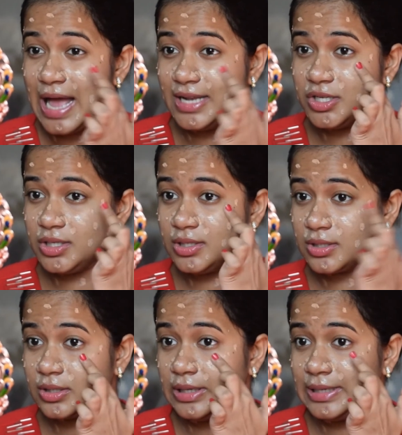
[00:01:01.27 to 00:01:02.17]
I'll just
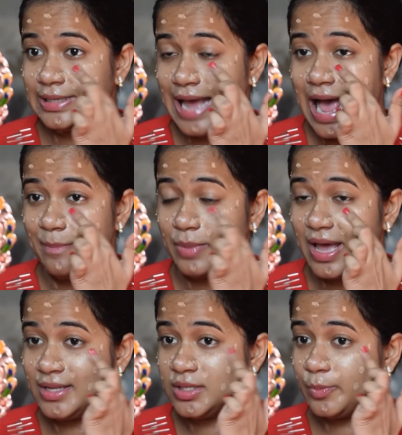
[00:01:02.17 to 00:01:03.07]
tap
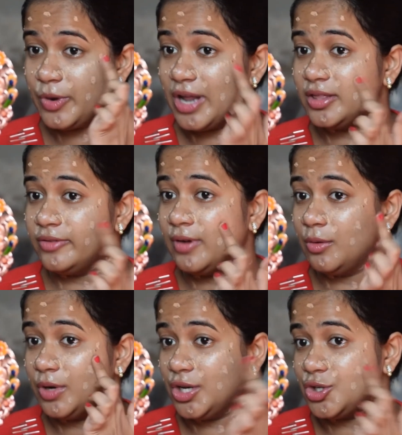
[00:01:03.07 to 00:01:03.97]
and spread the
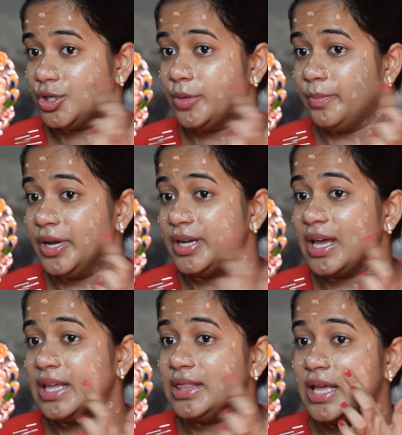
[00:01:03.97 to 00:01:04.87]
foundation a
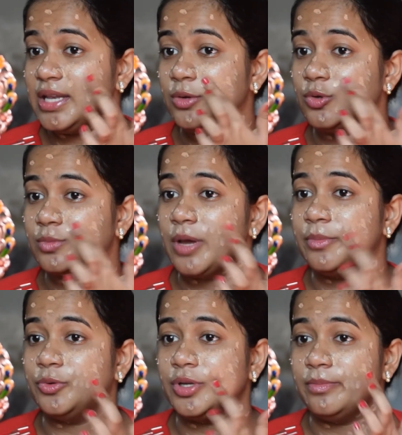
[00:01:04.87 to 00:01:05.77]
bit and then use my
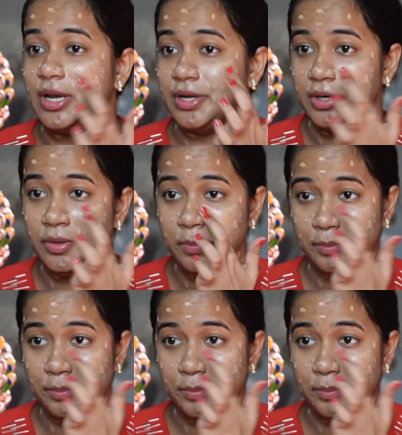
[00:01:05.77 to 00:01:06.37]
beauty blender.